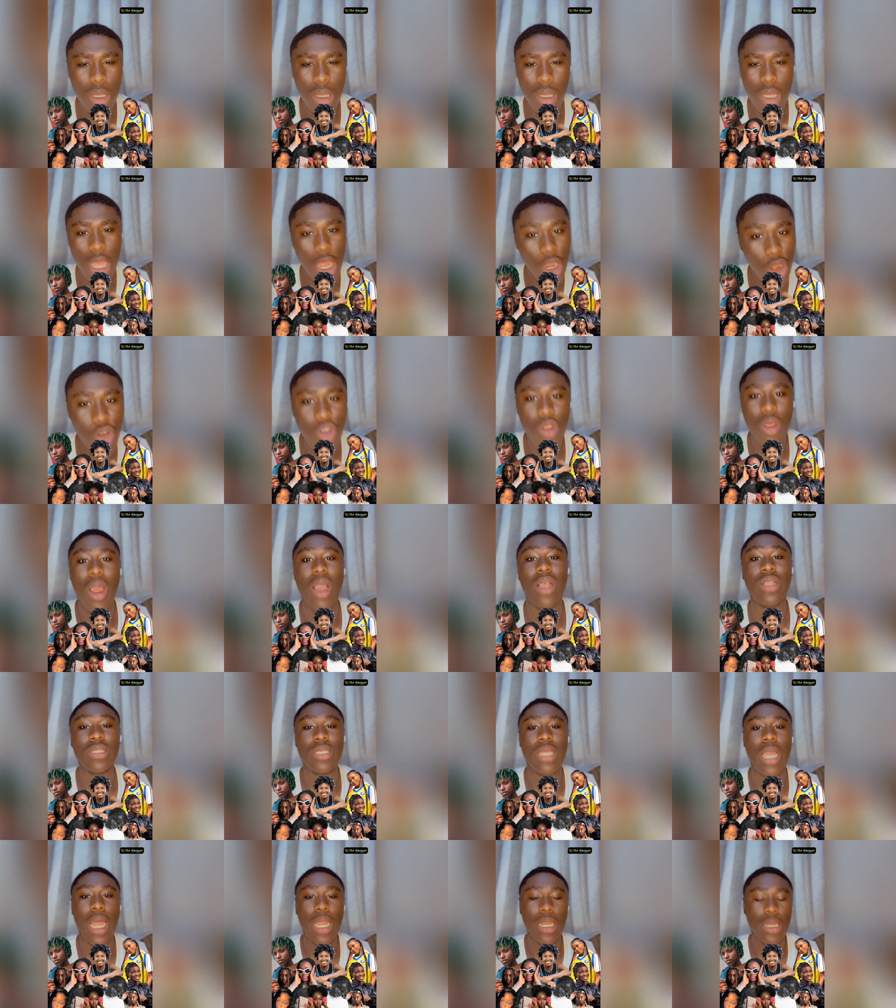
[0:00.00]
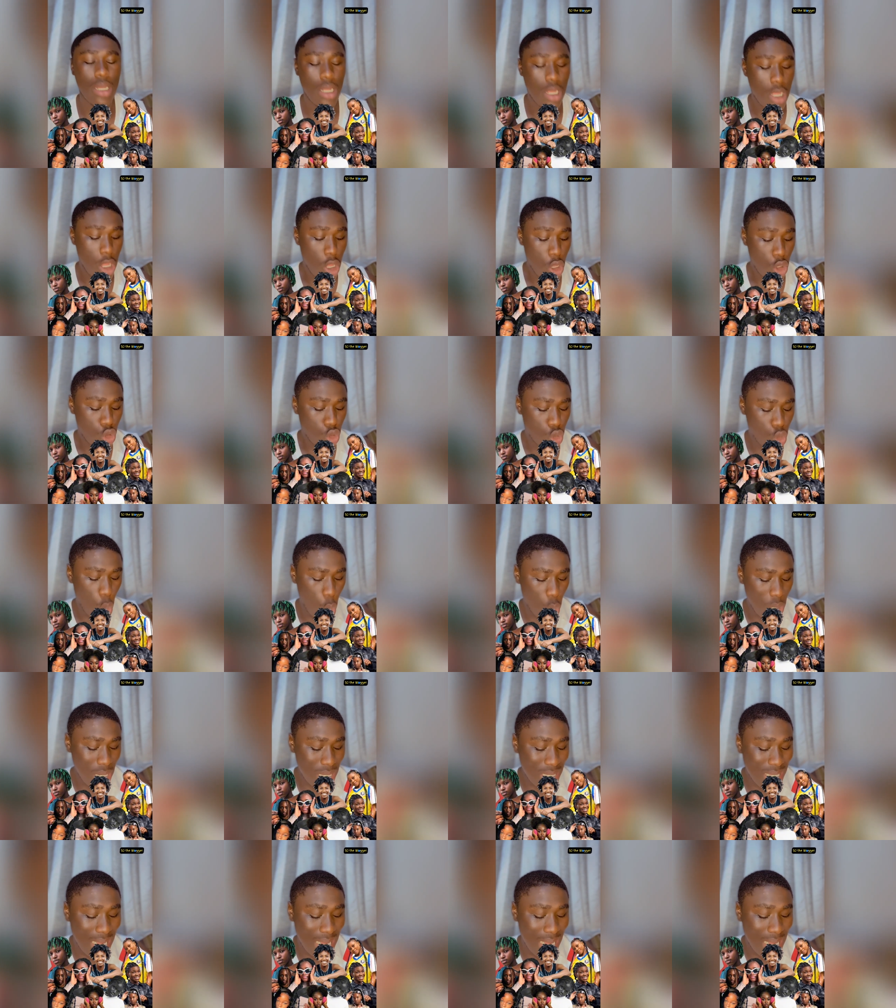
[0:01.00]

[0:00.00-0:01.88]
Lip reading: Endurance Grand. So these